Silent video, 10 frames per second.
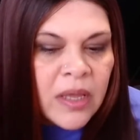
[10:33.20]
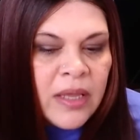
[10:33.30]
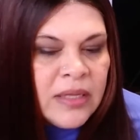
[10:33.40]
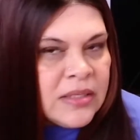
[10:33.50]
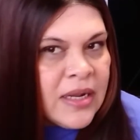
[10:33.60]

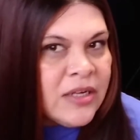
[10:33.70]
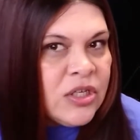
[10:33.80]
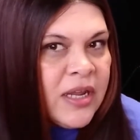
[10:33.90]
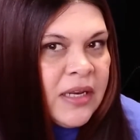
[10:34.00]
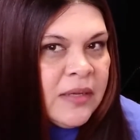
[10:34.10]
and it's not
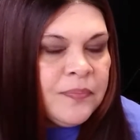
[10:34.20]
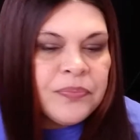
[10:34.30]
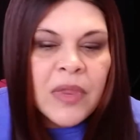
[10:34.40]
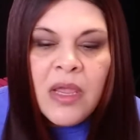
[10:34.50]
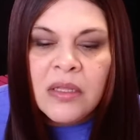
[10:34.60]
shiny.
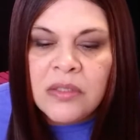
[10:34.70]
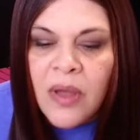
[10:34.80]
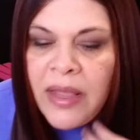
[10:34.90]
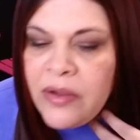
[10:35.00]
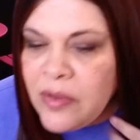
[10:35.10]
So
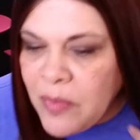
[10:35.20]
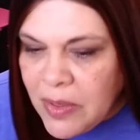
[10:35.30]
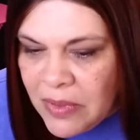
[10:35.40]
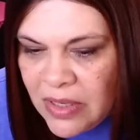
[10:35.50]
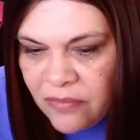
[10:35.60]
I could
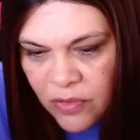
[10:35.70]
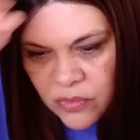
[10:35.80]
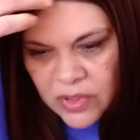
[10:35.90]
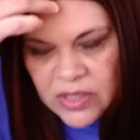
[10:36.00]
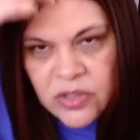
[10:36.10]
maybe even
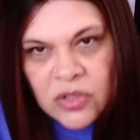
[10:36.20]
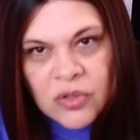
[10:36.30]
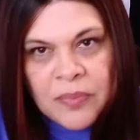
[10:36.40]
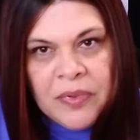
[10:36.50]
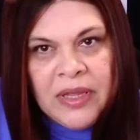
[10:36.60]
run a
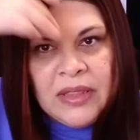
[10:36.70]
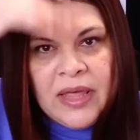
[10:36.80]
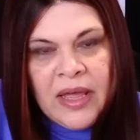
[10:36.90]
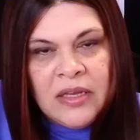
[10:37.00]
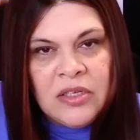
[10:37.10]
strip like
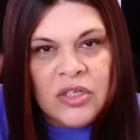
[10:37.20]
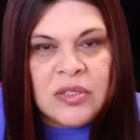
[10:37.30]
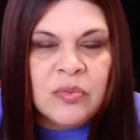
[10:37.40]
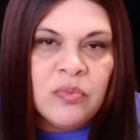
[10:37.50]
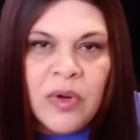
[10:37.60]
that and
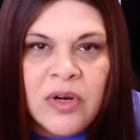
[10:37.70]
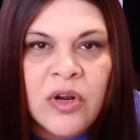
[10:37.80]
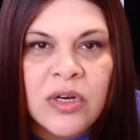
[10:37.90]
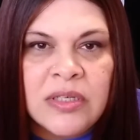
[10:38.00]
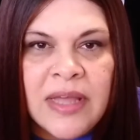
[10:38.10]
just run
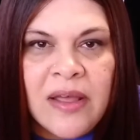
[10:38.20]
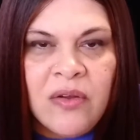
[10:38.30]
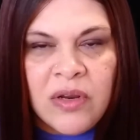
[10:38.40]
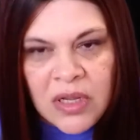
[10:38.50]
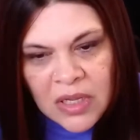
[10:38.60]
her
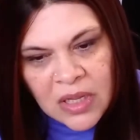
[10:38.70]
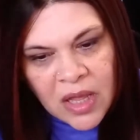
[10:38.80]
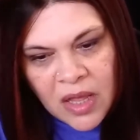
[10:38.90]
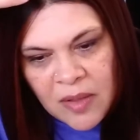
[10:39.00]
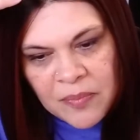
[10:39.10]
down
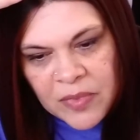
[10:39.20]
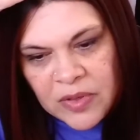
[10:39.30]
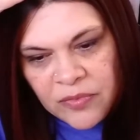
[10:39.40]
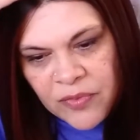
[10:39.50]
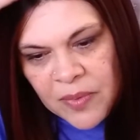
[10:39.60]

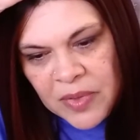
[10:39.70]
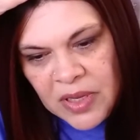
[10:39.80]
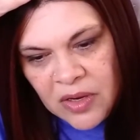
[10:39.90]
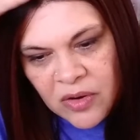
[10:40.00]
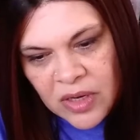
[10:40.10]
from
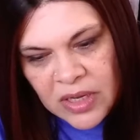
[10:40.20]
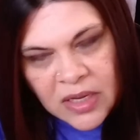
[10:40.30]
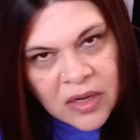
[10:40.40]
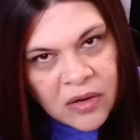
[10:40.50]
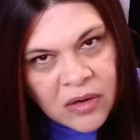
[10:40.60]
here to
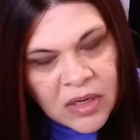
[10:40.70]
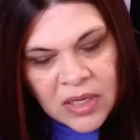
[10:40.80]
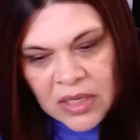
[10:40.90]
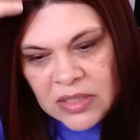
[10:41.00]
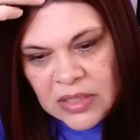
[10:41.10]
here
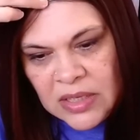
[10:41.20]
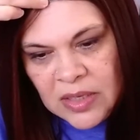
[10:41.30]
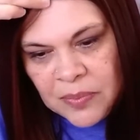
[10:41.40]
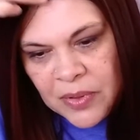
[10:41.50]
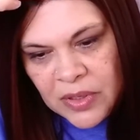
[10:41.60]
to
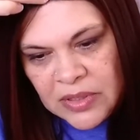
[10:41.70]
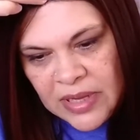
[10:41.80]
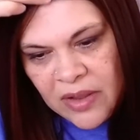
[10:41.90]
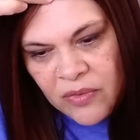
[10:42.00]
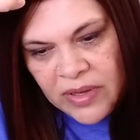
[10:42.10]
keep her
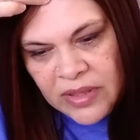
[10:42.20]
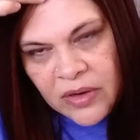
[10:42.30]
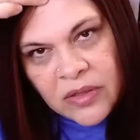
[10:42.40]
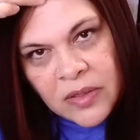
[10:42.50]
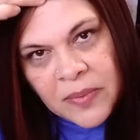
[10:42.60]
down right there
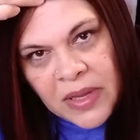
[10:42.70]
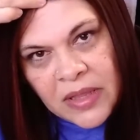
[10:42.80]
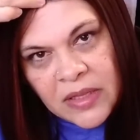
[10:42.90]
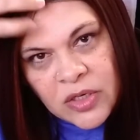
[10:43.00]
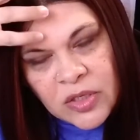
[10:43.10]
a little bit,
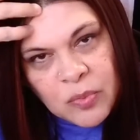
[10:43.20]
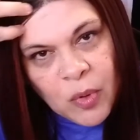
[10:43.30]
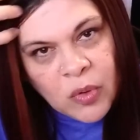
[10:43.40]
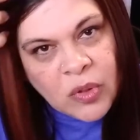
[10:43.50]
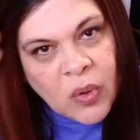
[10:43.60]
and then just
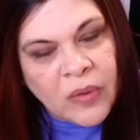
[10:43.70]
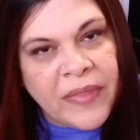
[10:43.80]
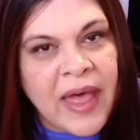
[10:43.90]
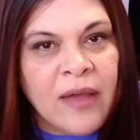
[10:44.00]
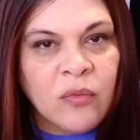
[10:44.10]
bolt hold
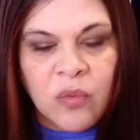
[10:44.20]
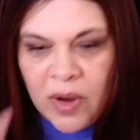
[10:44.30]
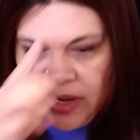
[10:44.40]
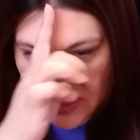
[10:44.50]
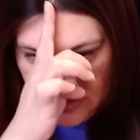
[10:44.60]
that
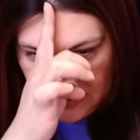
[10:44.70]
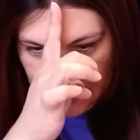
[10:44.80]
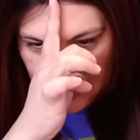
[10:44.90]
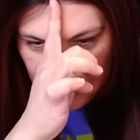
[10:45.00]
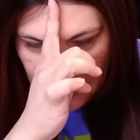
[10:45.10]
right at
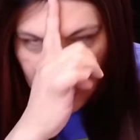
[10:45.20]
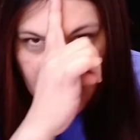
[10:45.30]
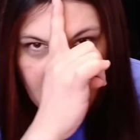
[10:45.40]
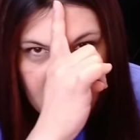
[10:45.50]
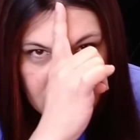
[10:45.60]
the
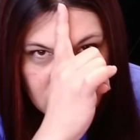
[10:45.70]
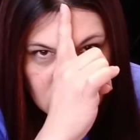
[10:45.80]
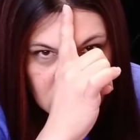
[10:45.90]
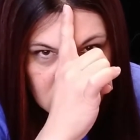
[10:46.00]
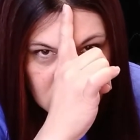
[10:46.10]

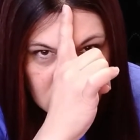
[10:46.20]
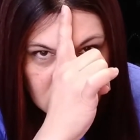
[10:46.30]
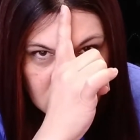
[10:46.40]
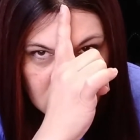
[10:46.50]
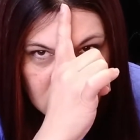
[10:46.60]
edge
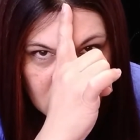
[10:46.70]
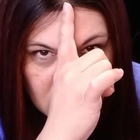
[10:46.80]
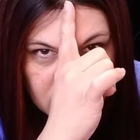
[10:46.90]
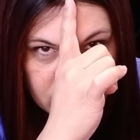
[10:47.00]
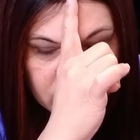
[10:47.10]

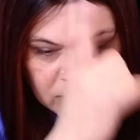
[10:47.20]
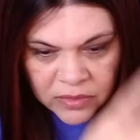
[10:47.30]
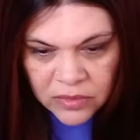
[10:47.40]
of